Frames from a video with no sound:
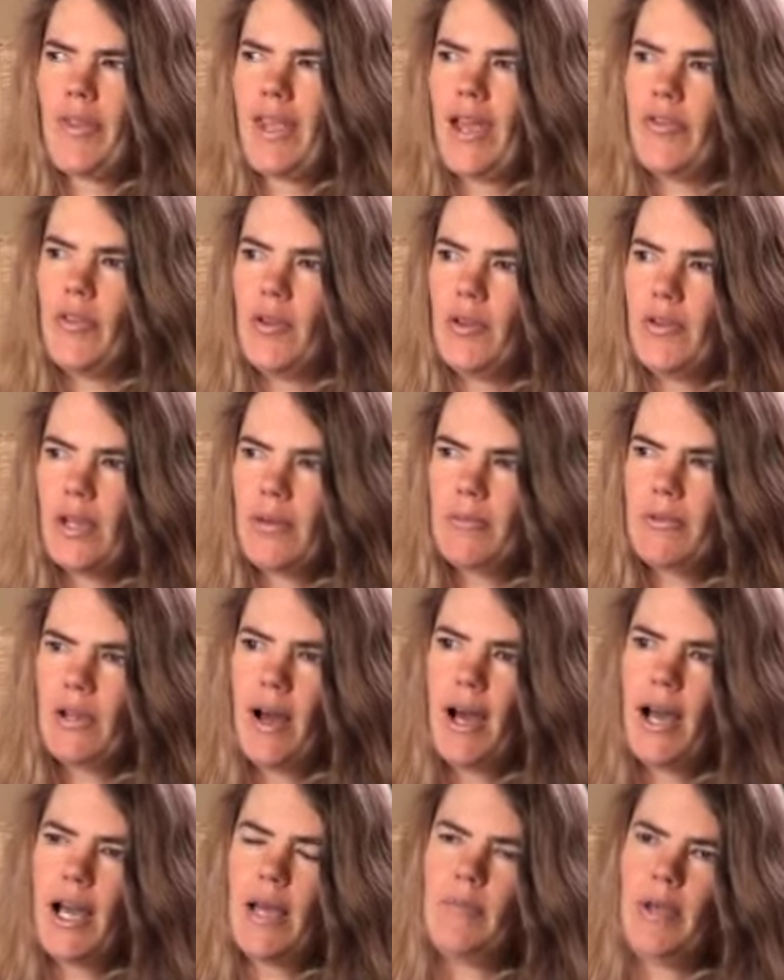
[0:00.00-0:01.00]
At the same
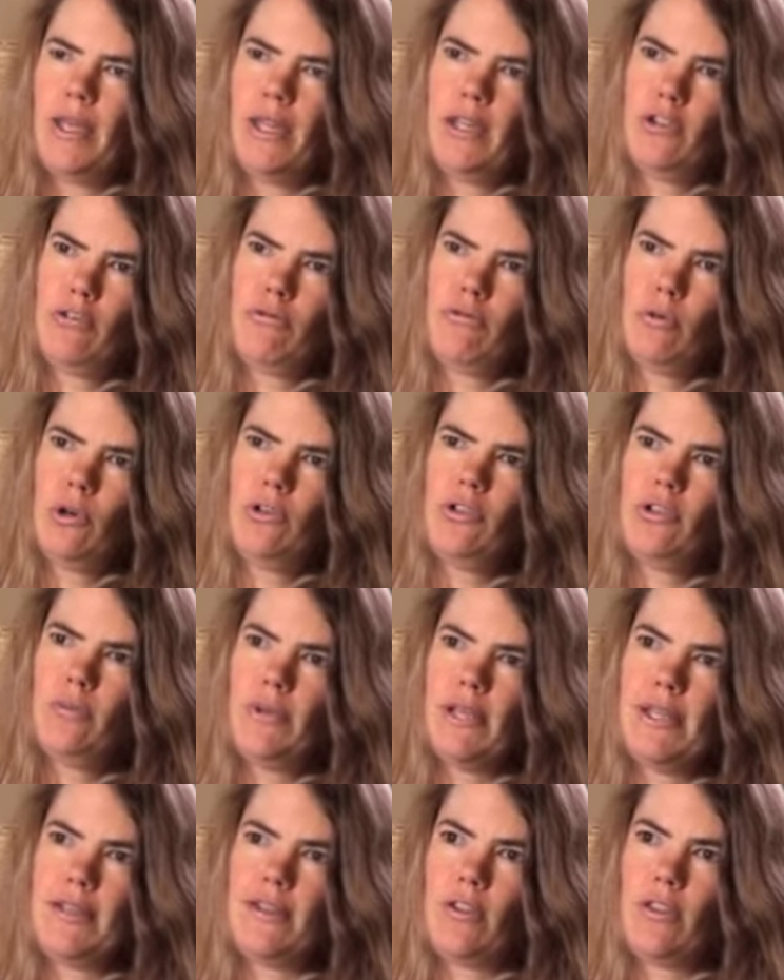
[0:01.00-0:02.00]
time, it has forced
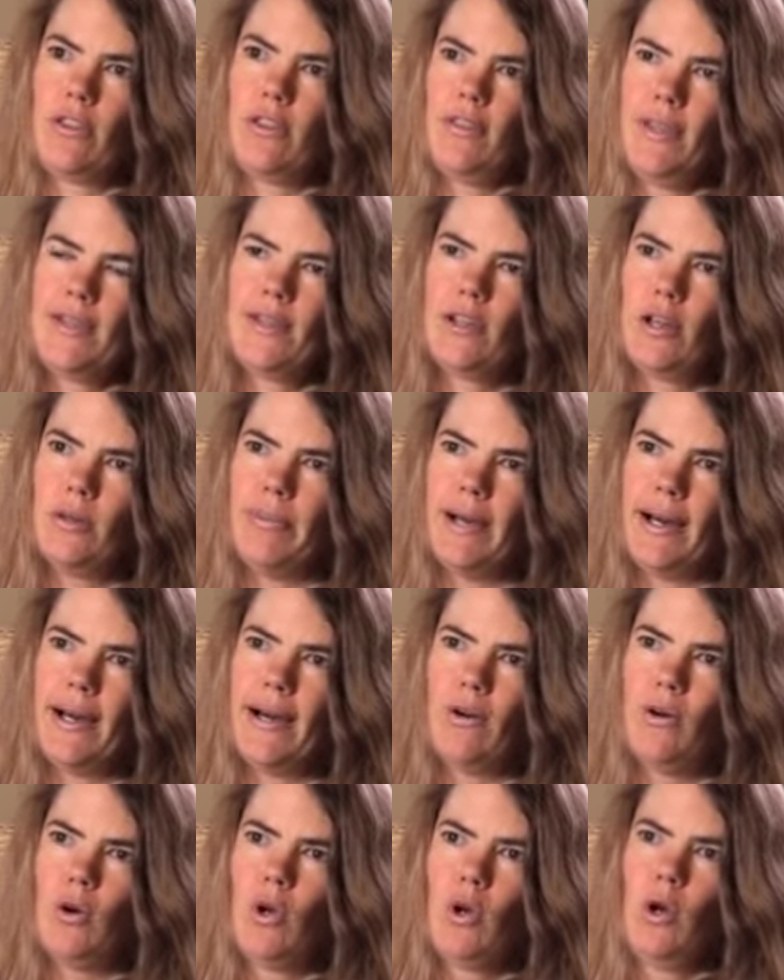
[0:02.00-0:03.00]
me to think
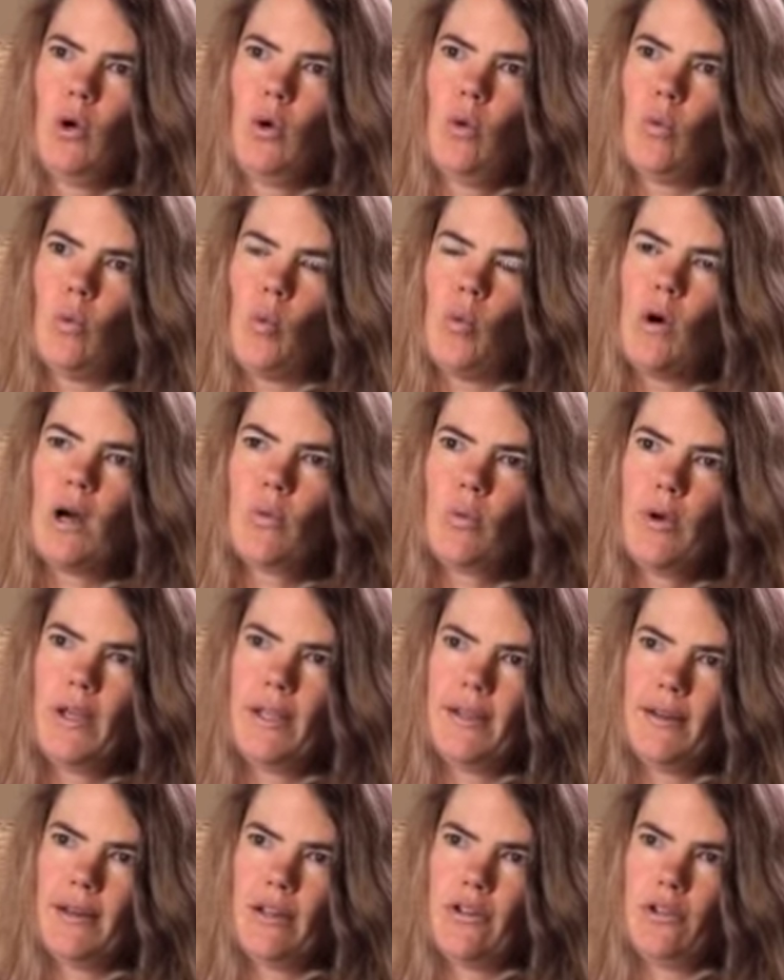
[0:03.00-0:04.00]
about what we
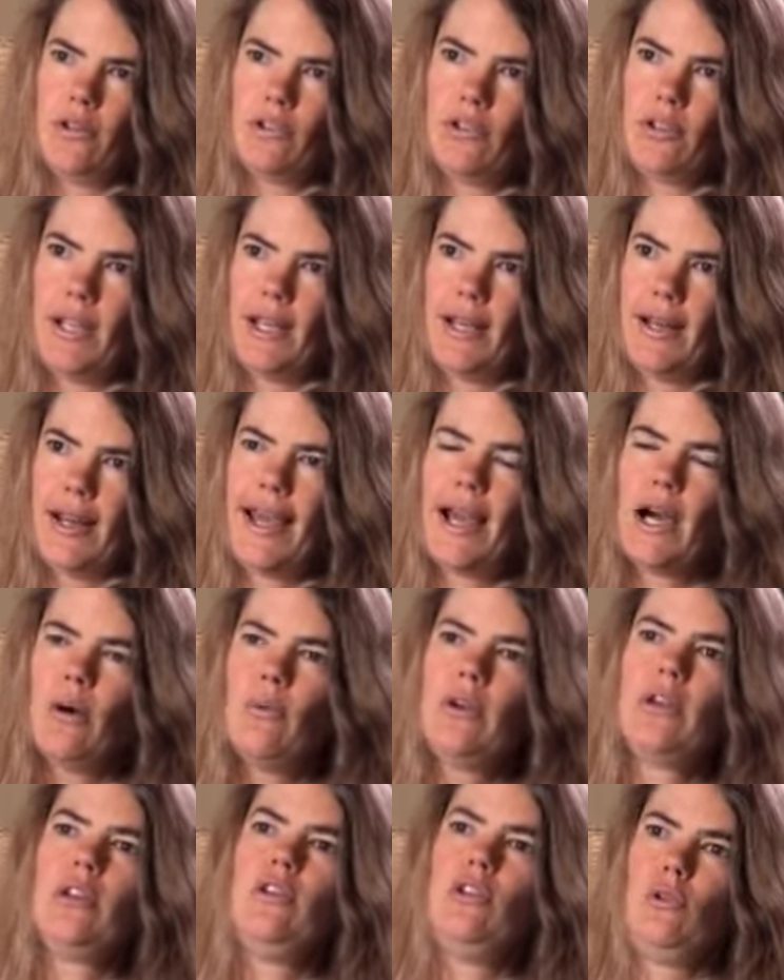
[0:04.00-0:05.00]
can understand, how
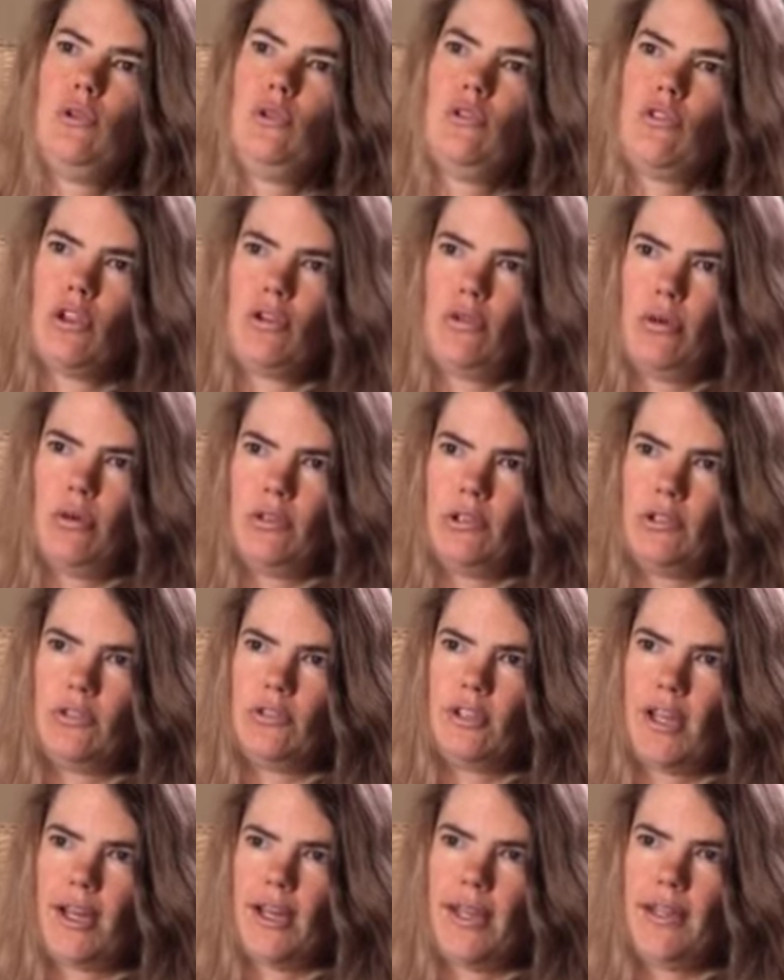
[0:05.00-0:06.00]
we can use the tools of
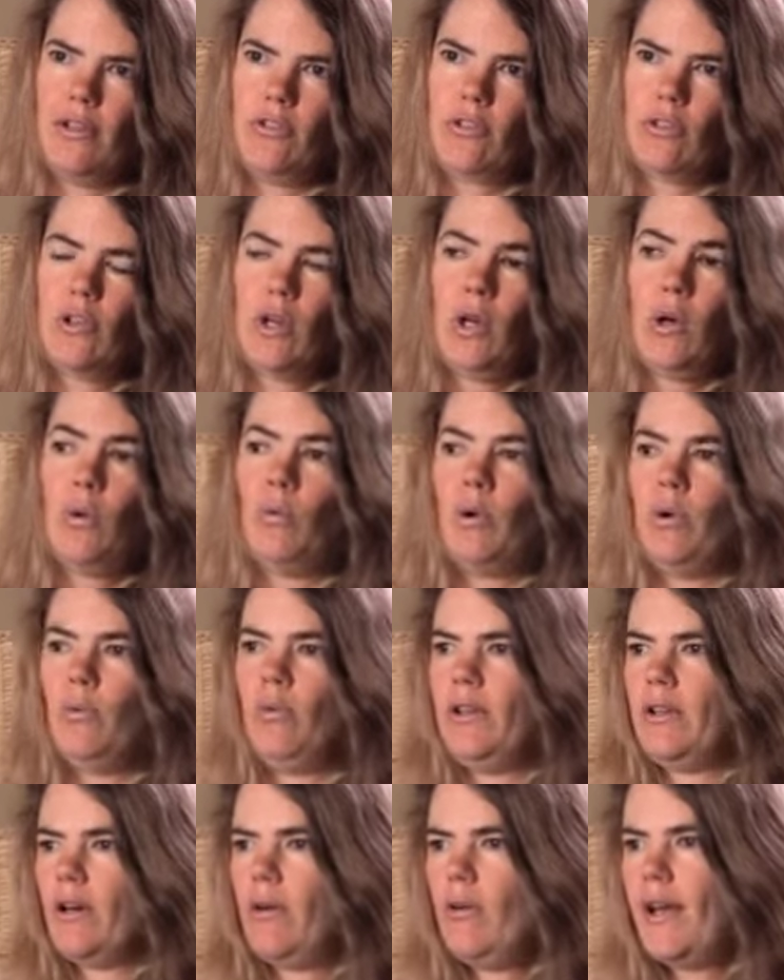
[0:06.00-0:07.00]
science when
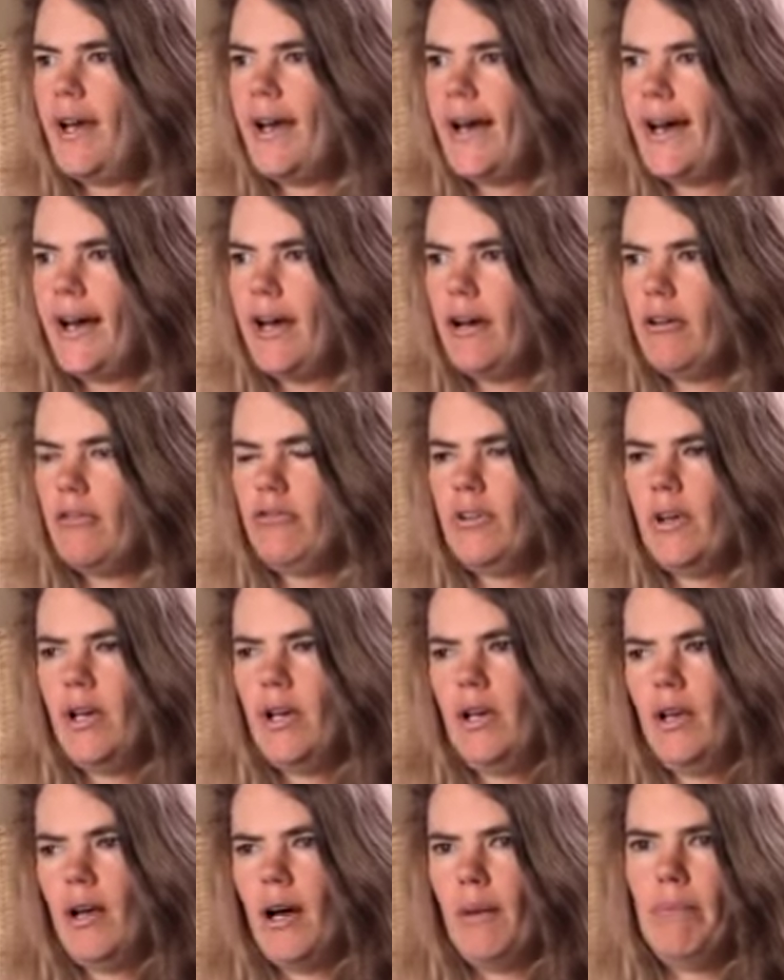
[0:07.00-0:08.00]
we don't have
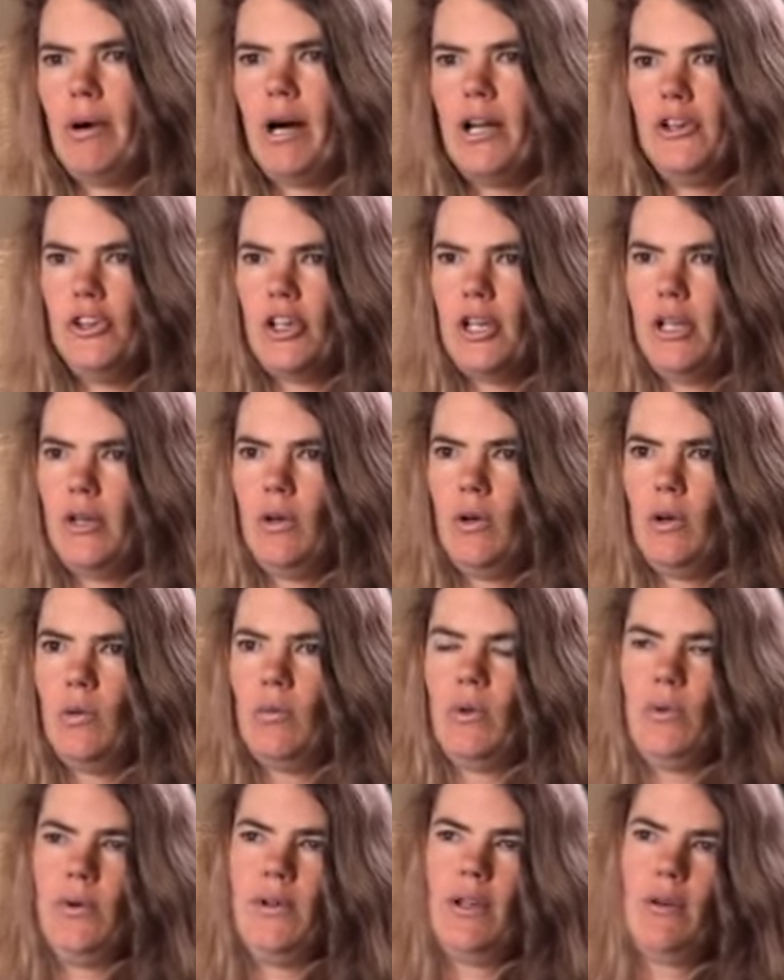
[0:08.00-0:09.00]
a budget,
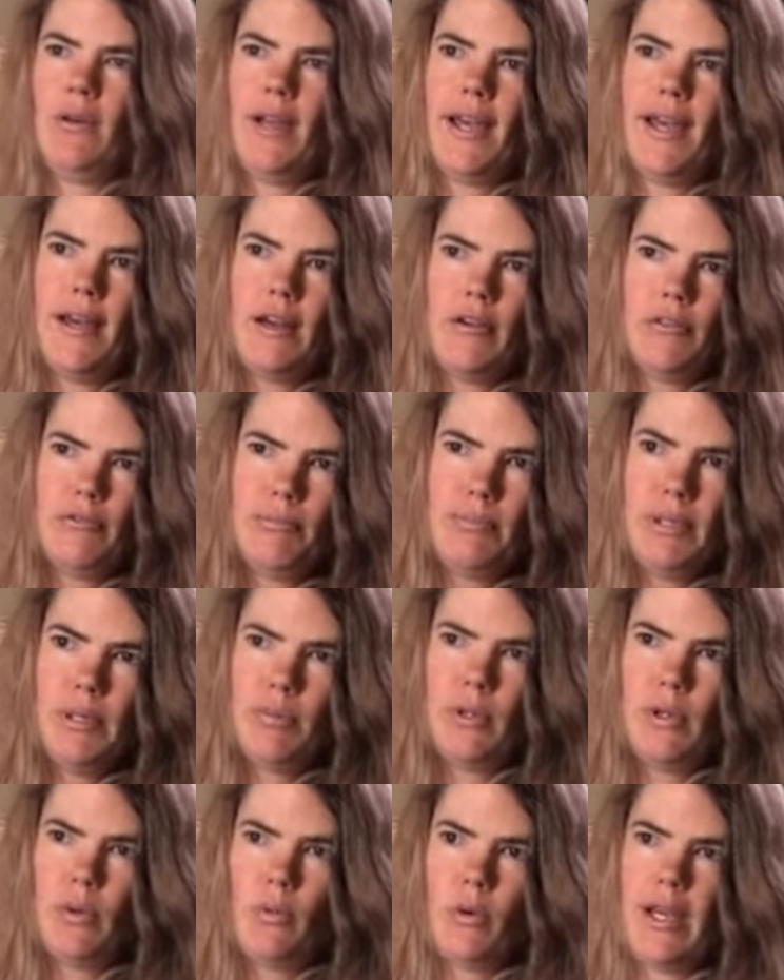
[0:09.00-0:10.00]
when we don't have
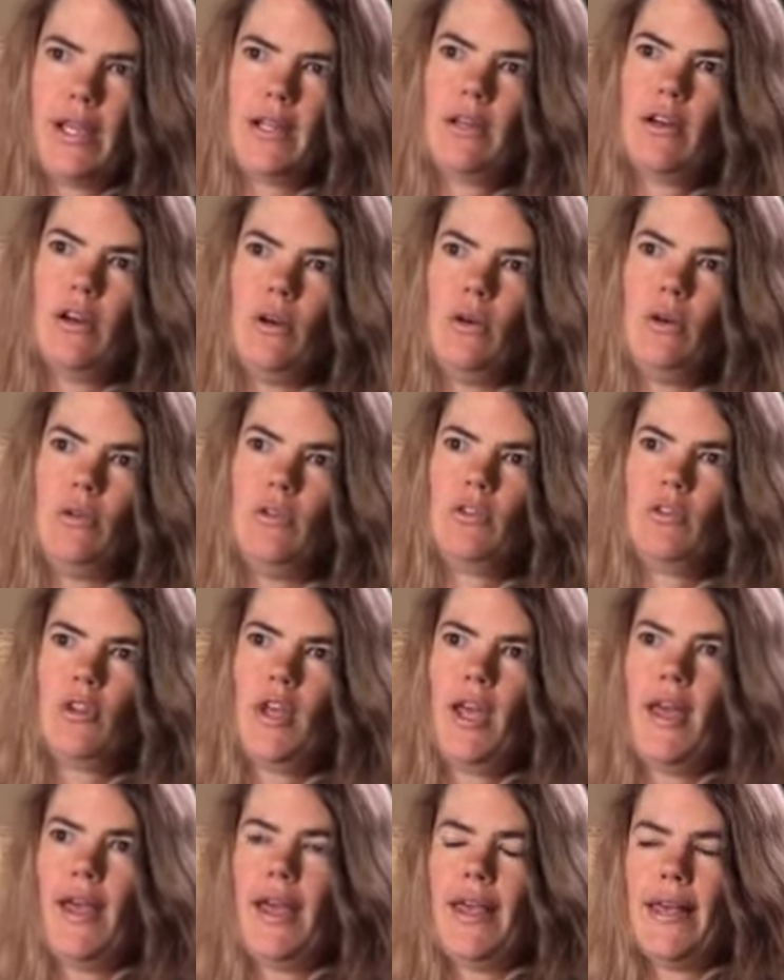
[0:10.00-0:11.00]
people in white coats,
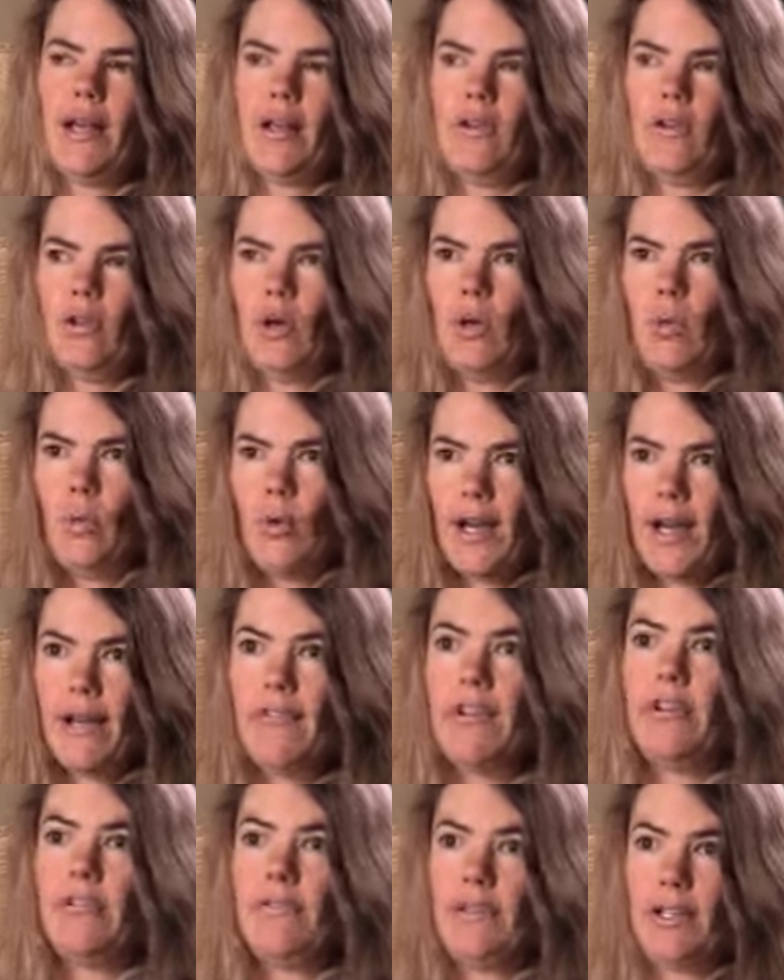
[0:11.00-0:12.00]
and we're
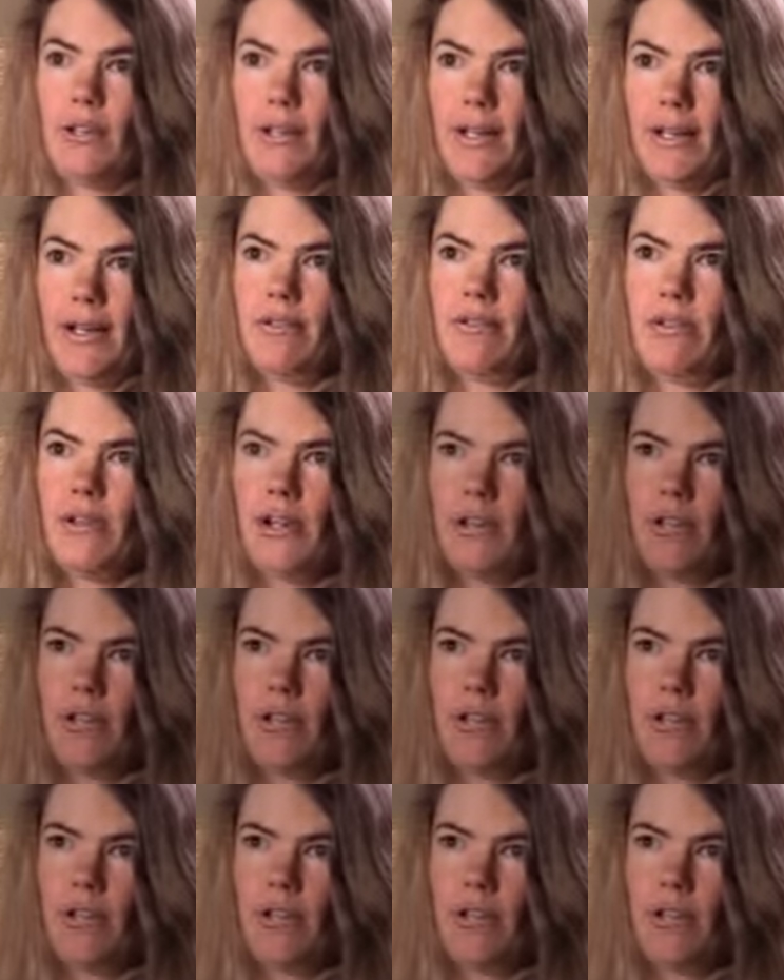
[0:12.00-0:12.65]
having to figure it out for